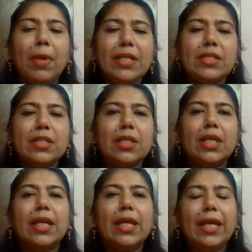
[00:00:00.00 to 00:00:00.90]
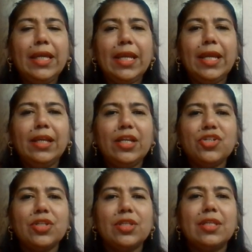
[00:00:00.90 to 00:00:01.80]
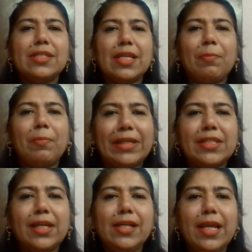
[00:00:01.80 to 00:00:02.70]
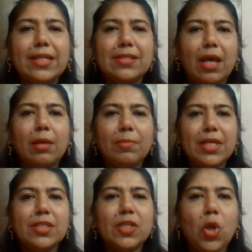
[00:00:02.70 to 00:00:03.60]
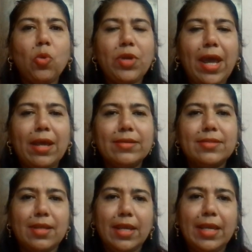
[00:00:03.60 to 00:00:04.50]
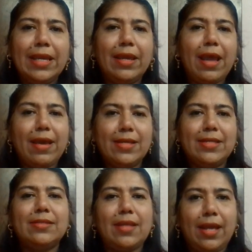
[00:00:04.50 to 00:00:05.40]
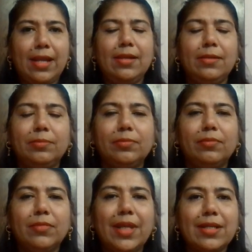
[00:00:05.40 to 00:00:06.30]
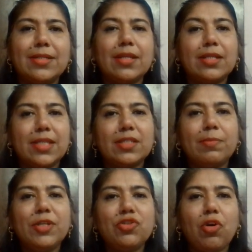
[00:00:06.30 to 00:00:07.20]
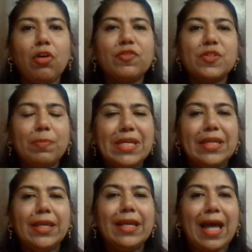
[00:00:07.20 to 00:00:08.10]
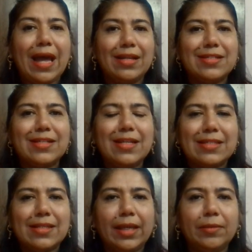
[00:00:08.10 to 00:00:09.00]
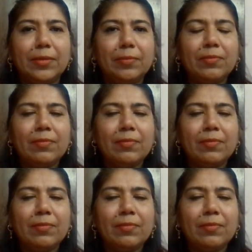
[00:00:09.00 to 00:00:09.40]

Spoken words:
But in English, this practical exam is known as ASL, that is Assessment of Speaking and Listening.